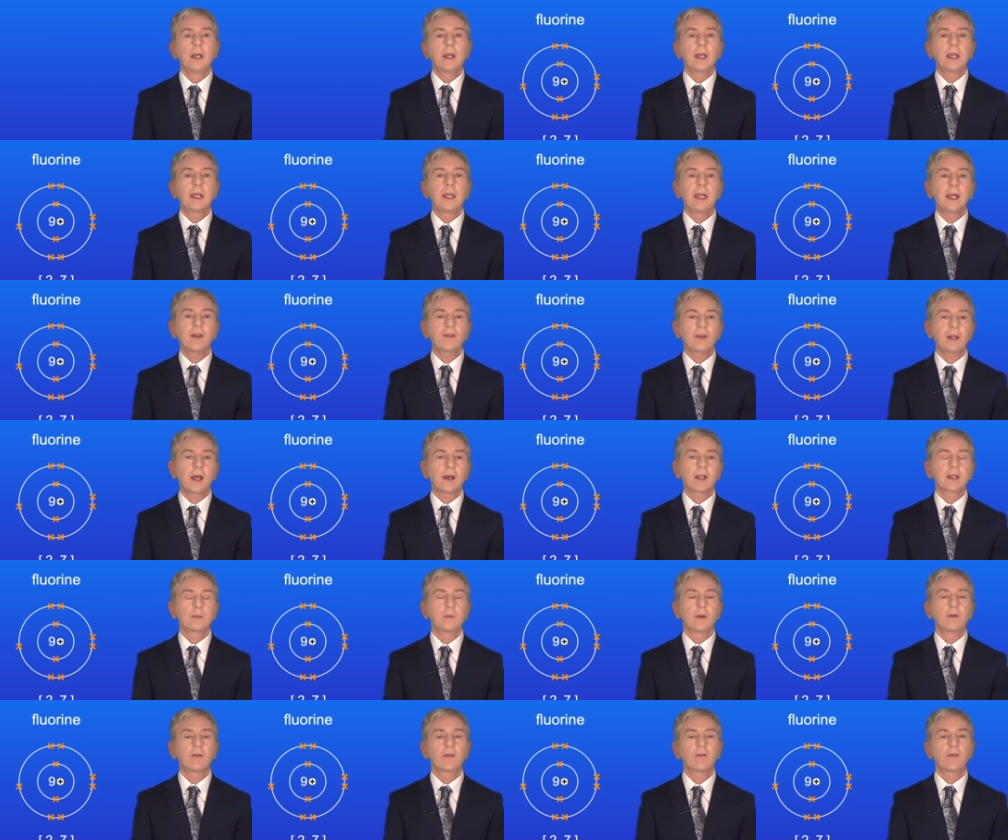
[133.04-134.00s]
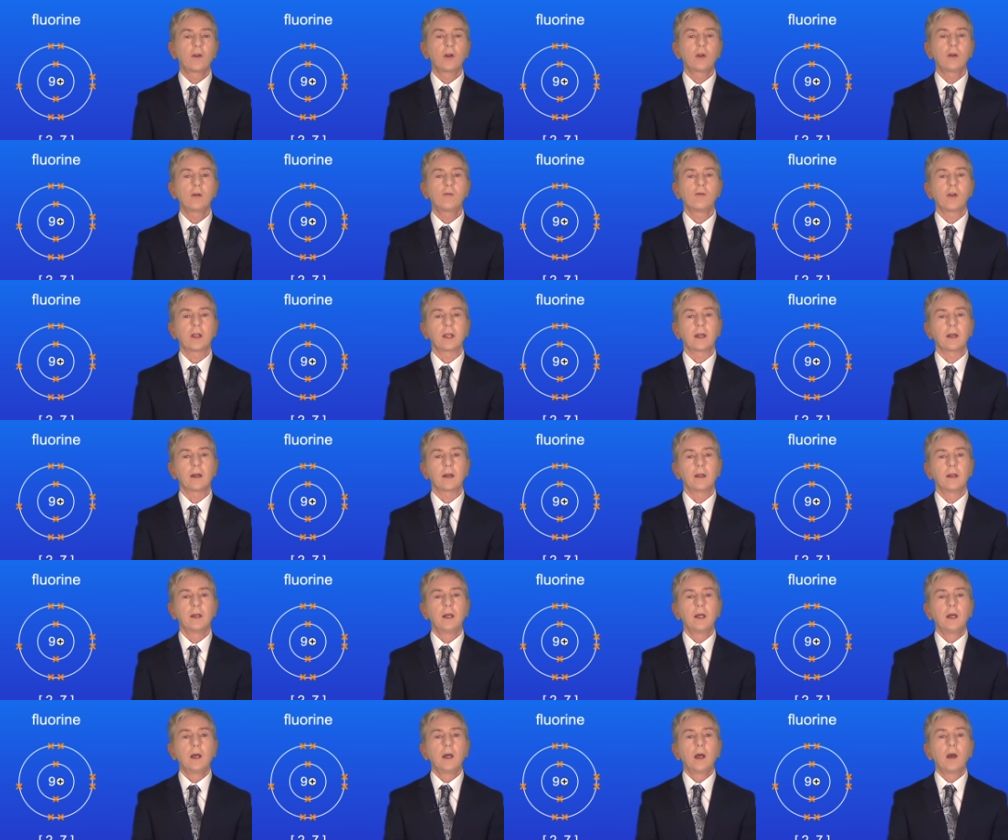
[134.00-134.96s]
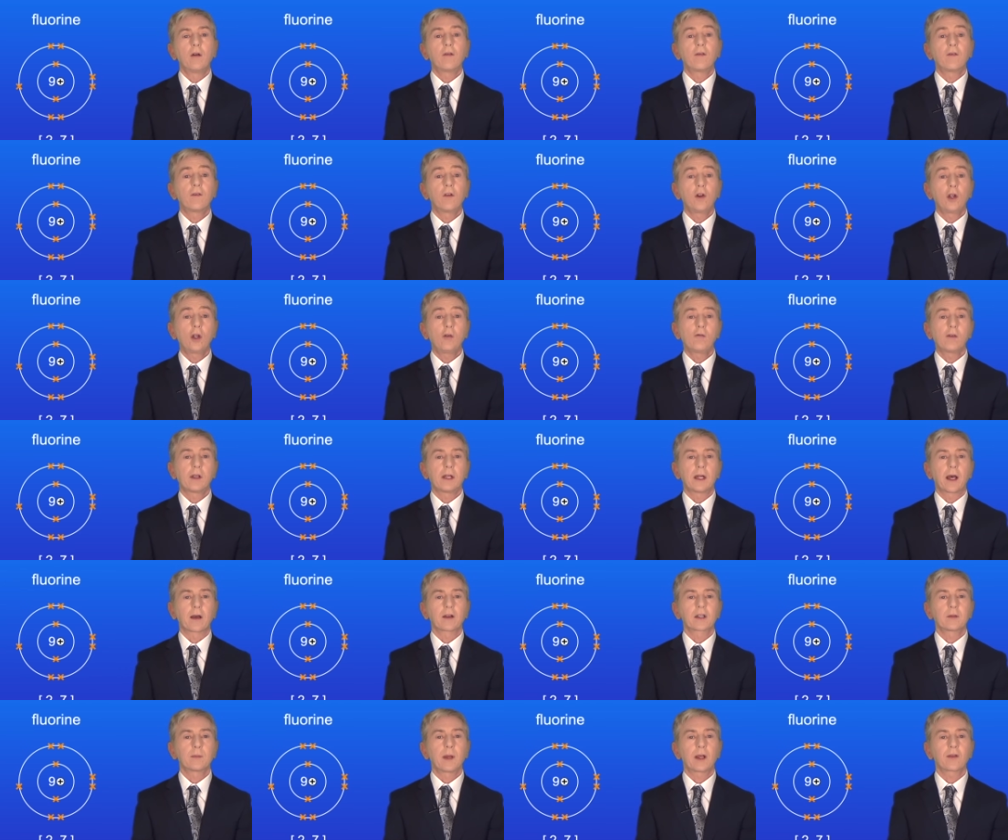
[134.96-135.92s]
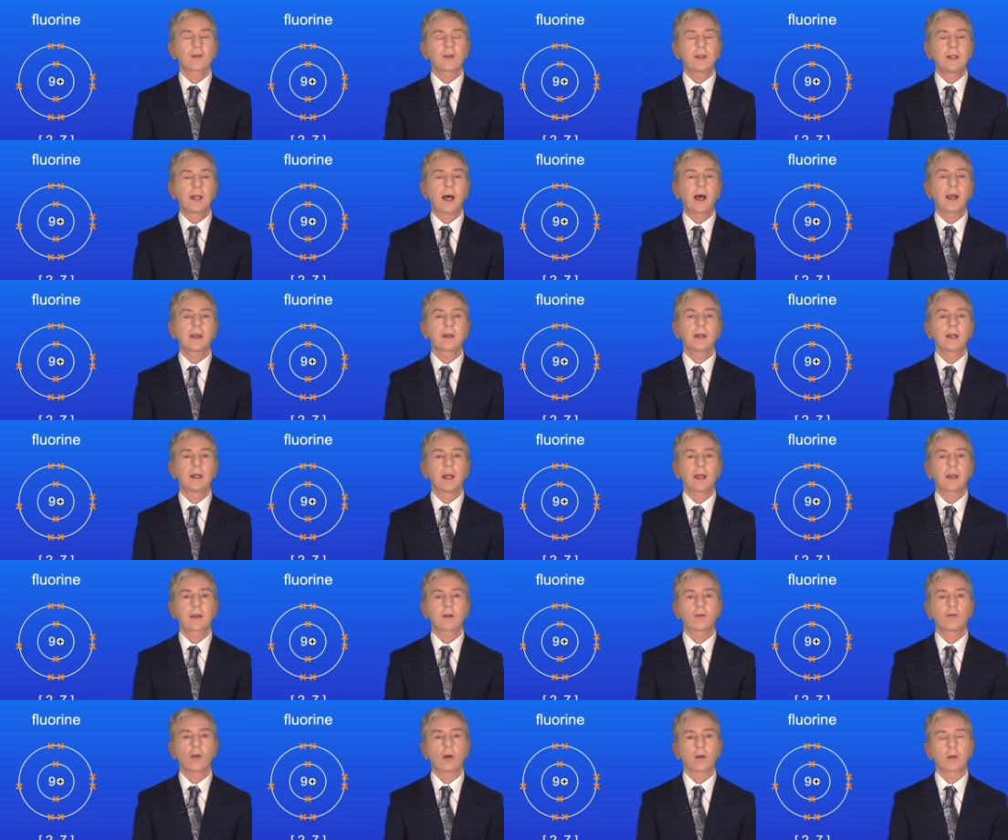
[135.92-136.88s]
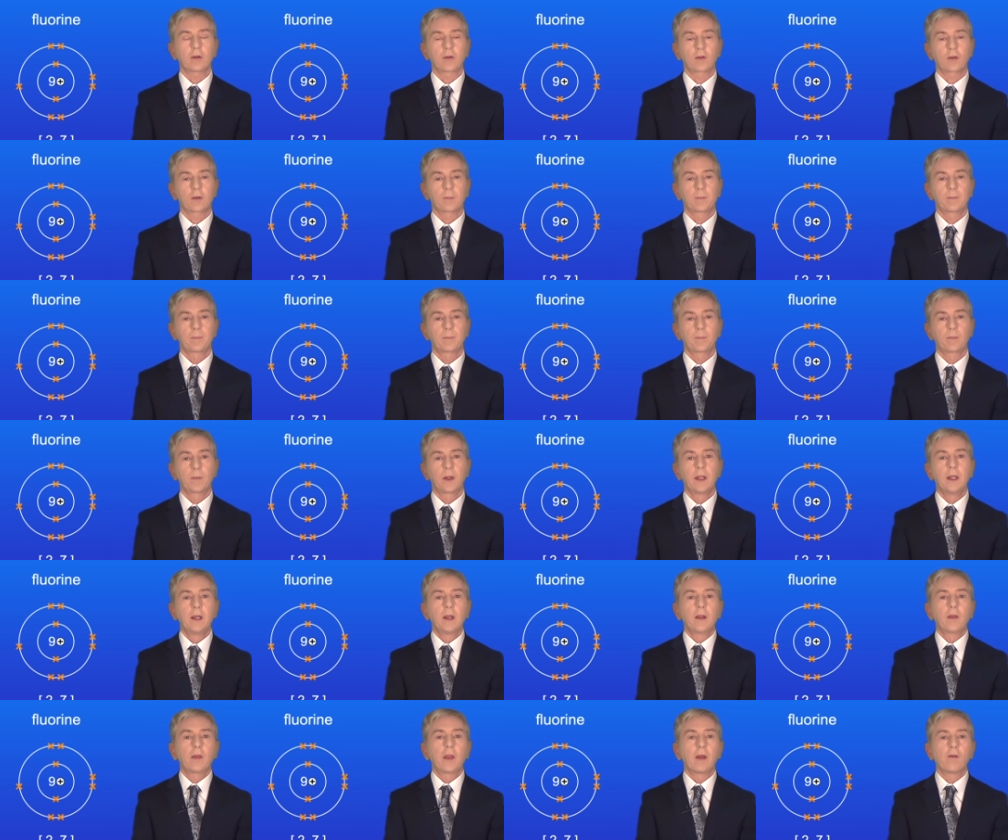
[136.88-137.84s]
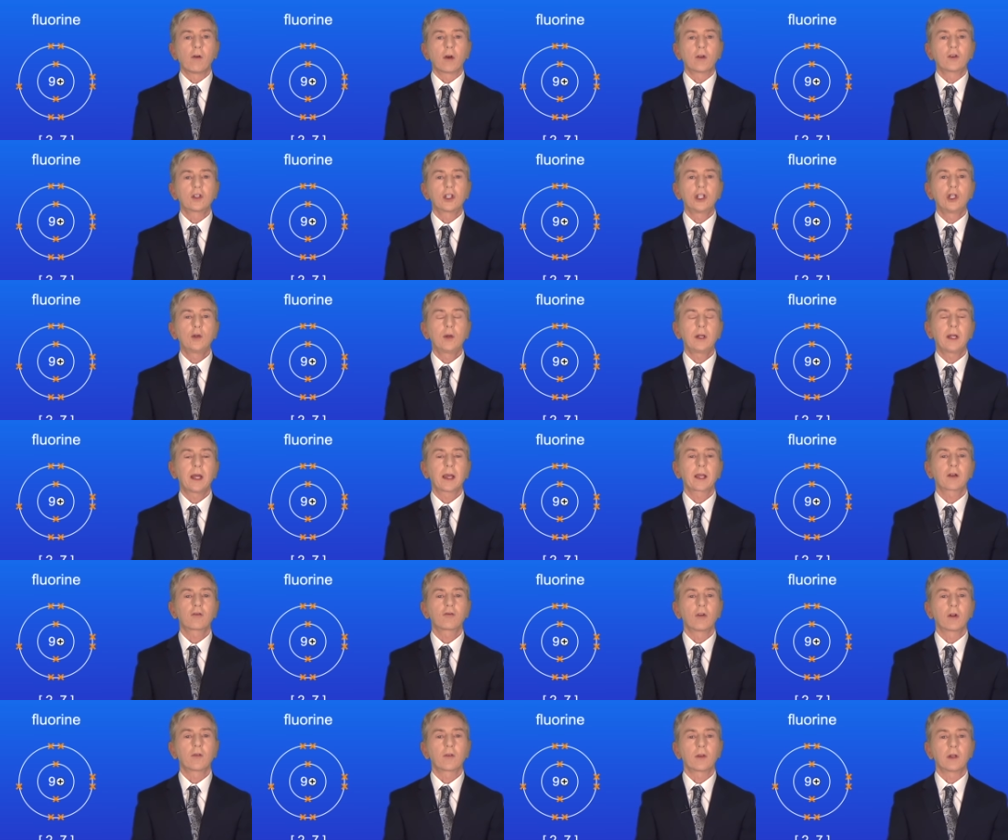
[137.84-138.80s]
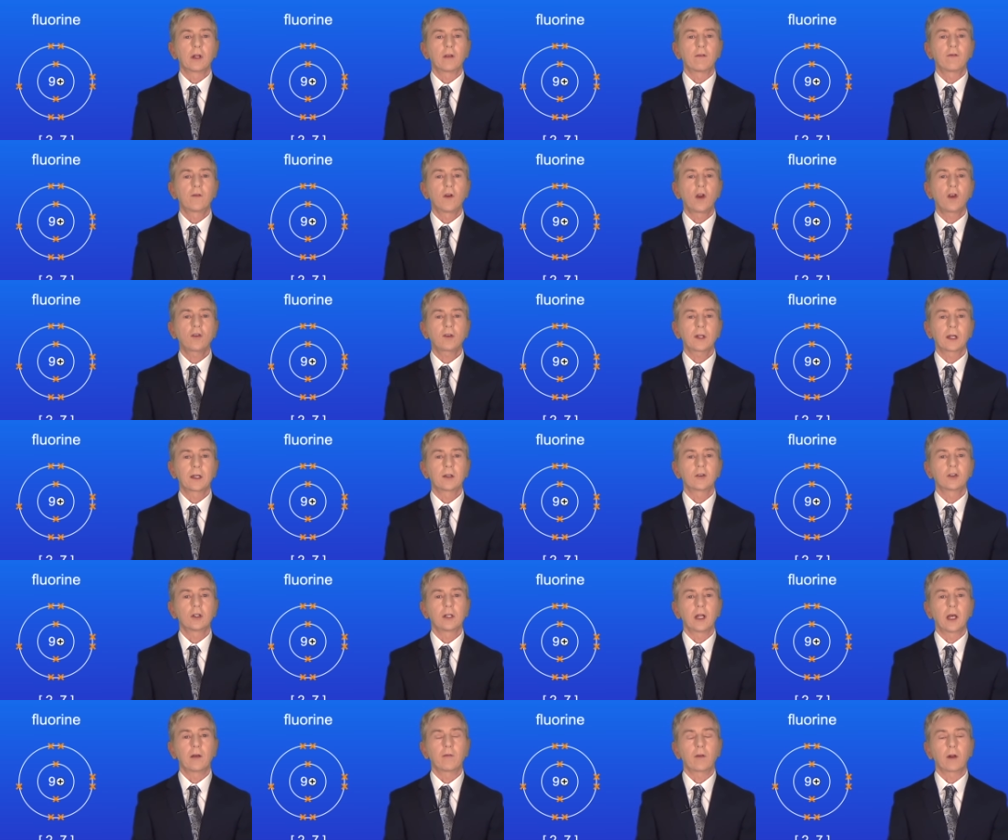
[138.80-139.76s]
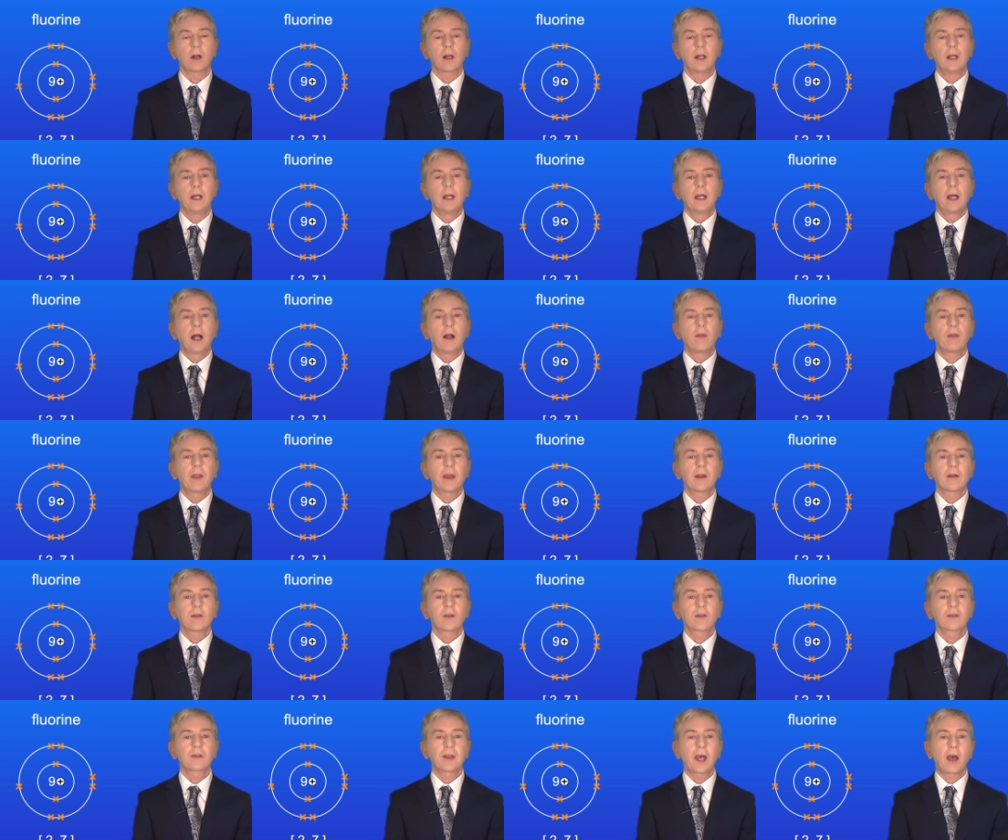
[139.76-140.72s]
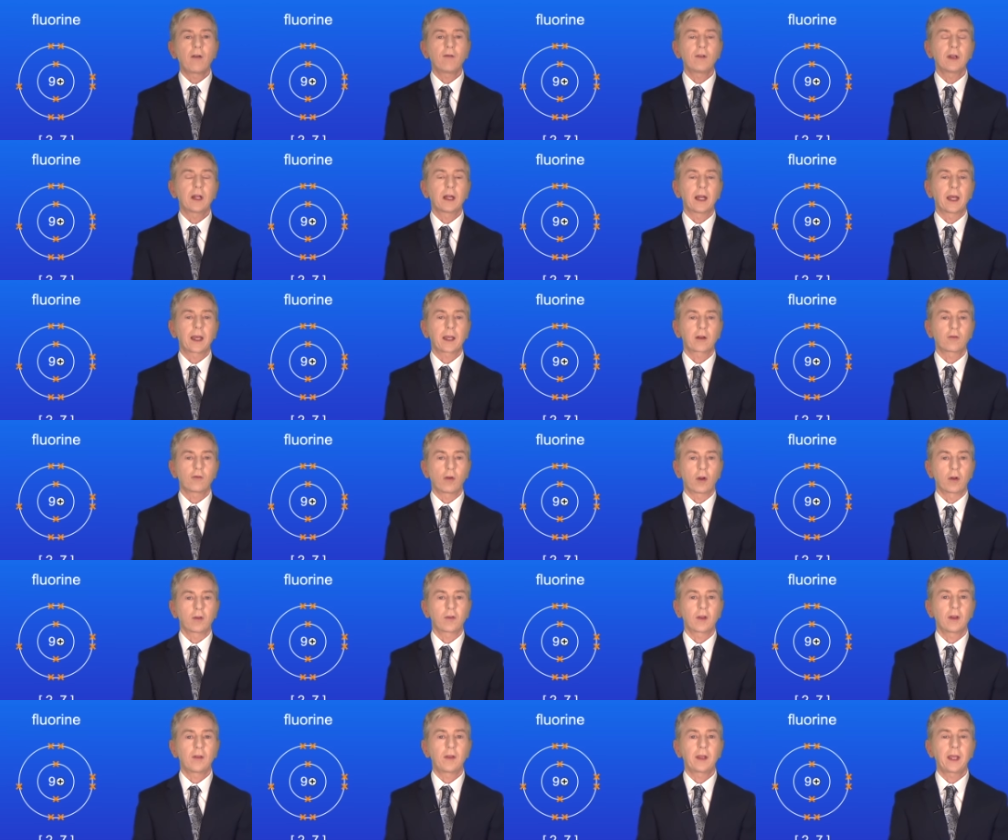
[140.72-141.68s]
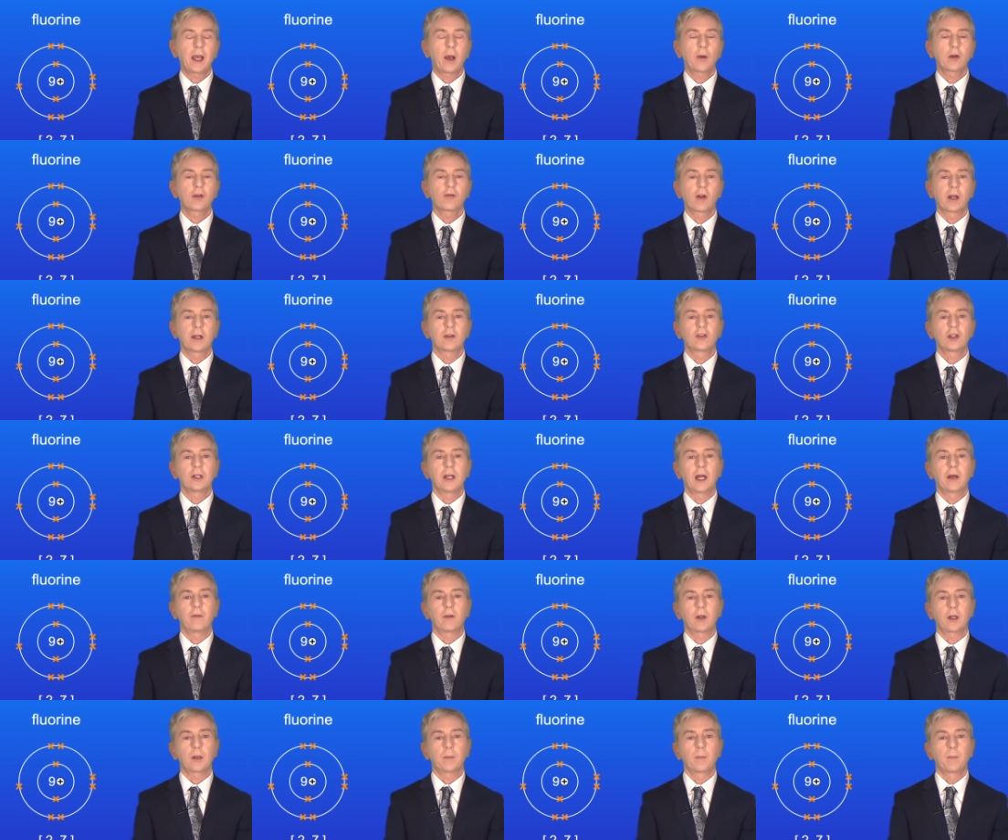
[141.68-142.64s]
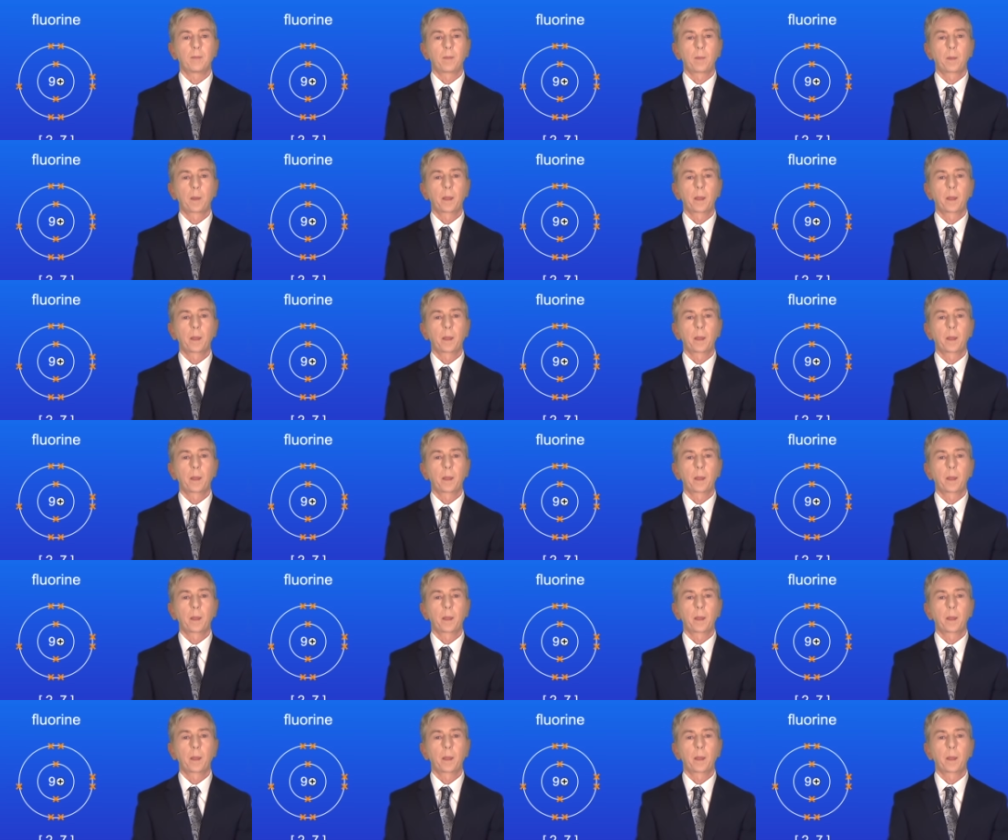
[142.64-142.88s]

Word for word: Here's an atom of fluorine. A fluorine atom has 9 electrons. There are 2 electrons in the first energy level, and then 7 electrons in the outer energy level.